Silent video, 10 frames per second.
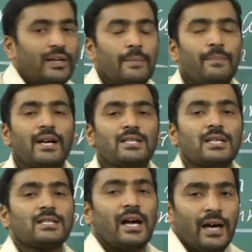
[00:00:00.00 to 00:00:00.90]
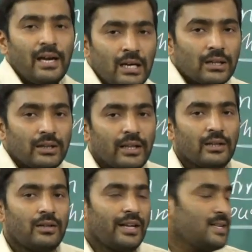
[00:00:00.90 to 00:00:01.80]
the temperature is high,
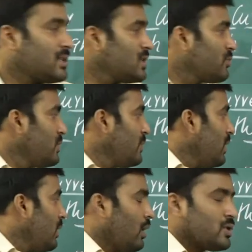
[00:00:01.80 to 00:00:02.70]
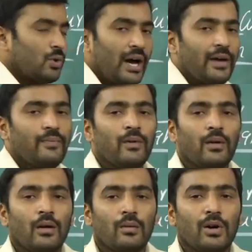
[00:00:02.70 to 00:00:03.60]
then the resistance will be also high
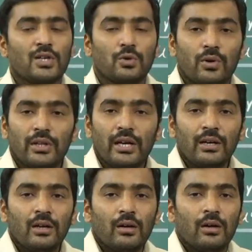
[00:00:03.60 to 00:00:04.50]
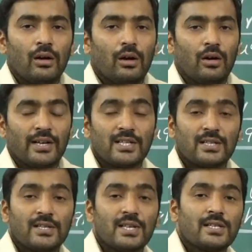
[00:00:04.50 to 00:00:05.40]
because you know that uh,
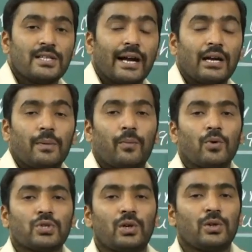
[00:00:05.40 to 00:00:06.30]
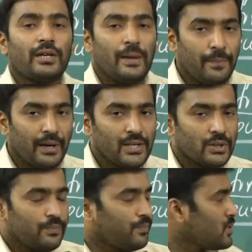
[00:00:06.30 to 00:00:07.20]
resistance is directly proportional to the
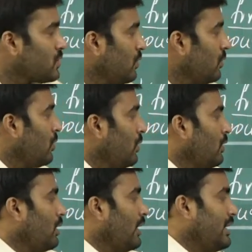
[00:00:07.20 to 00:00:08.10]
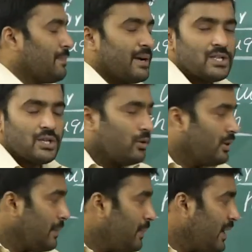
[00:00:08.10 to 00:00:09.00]
temperature. So it depends
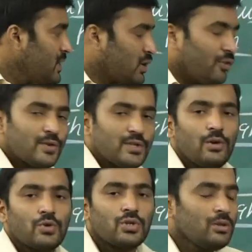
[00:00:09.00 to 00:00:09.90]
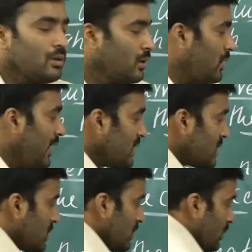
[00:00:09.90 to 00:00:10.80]
on temperature of the solution.
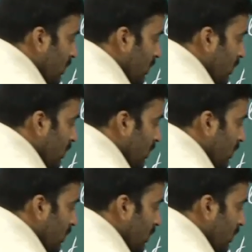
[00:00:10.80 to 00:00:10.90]
Next,